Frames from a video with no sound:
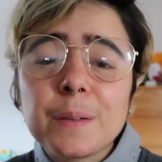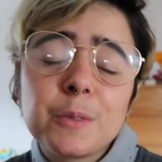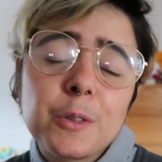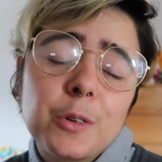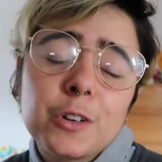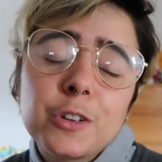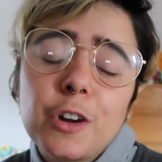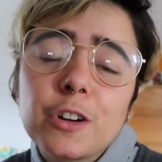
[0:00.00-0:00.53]
I'm
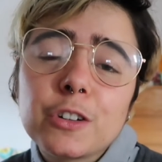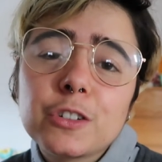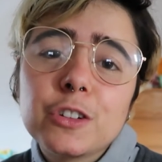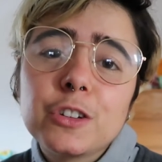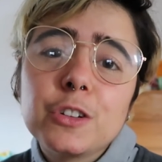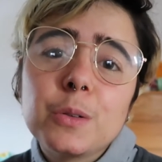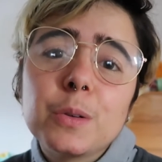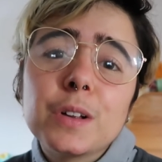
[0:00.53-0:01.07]
going to talk
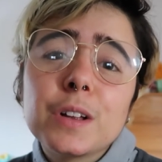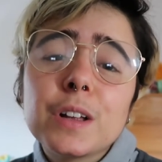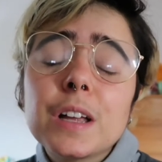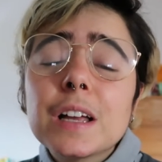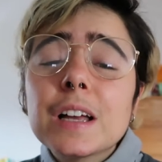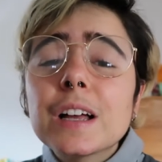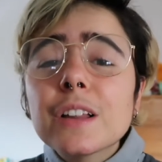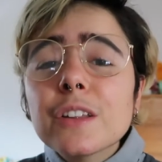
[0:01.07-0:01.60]
to you
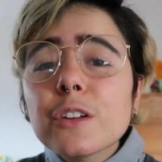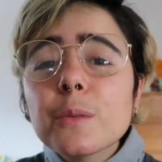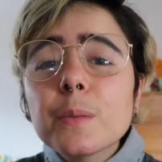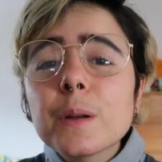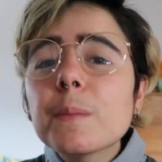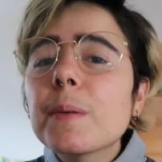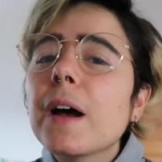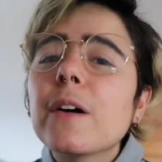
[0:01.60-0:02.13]
a little
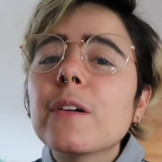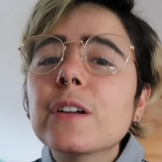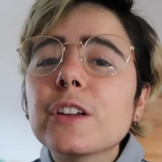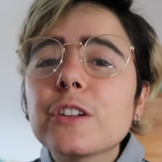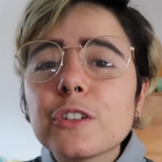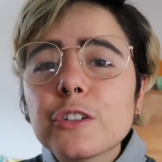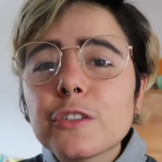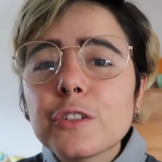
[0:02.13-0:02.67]
bit about
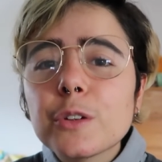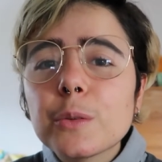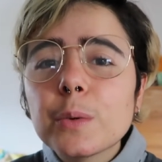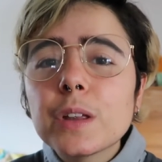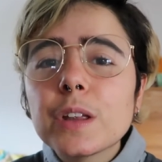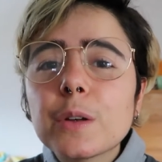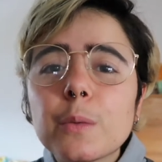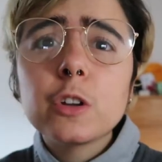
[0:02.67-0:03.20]
interview week,